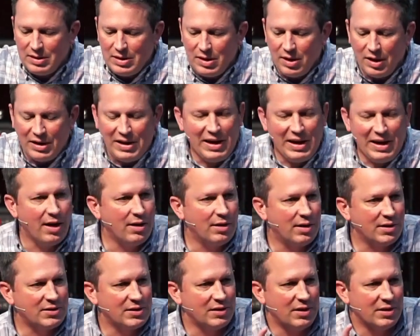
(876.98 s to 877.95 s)
Again,
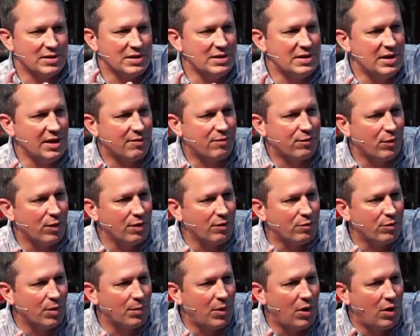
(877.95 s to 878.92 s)
listen to this, different
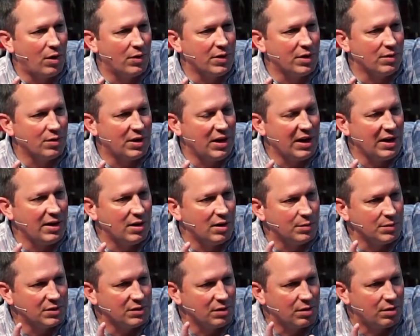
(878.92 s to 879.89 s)
from all the other
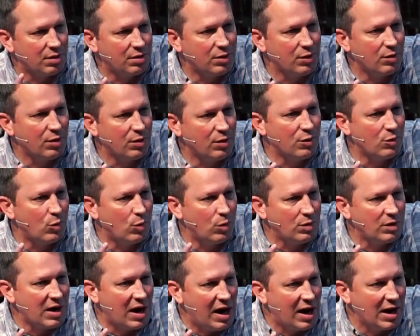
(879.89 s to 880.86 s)
kingdoms. The 3rd
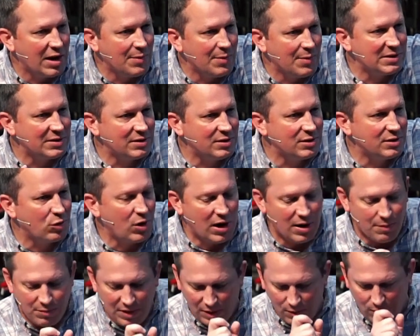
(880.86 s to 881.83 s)
time it's
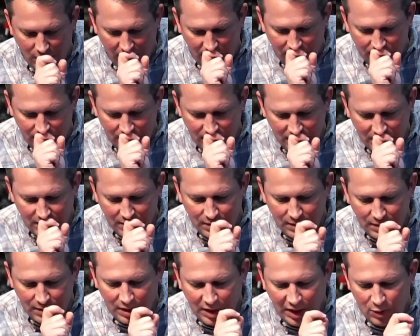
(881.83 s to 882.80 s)
described that way.
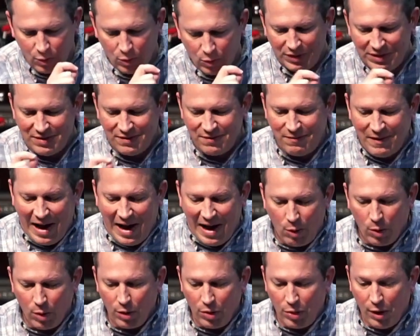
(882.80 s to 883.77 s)
It will
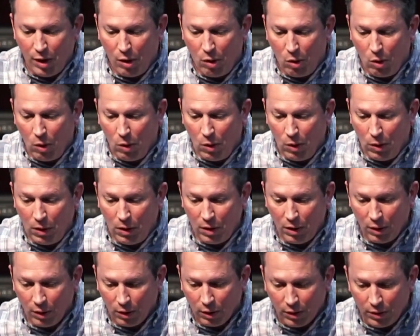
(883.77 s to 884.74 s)
devour the whole
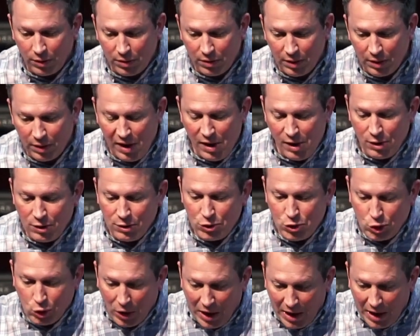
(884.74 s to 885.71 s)
earth,
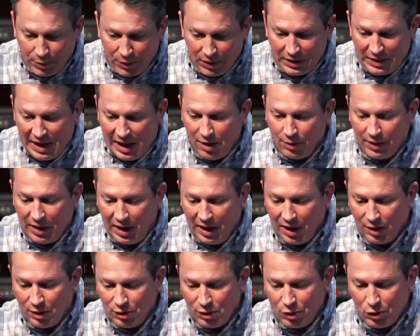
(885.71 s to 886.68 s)
trample it down,
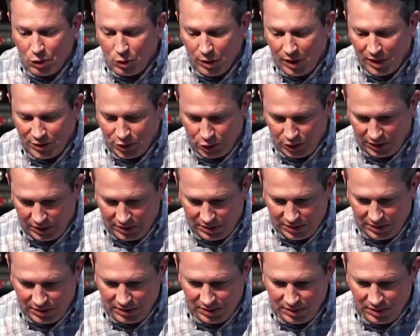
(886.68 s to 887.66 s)
and crush it.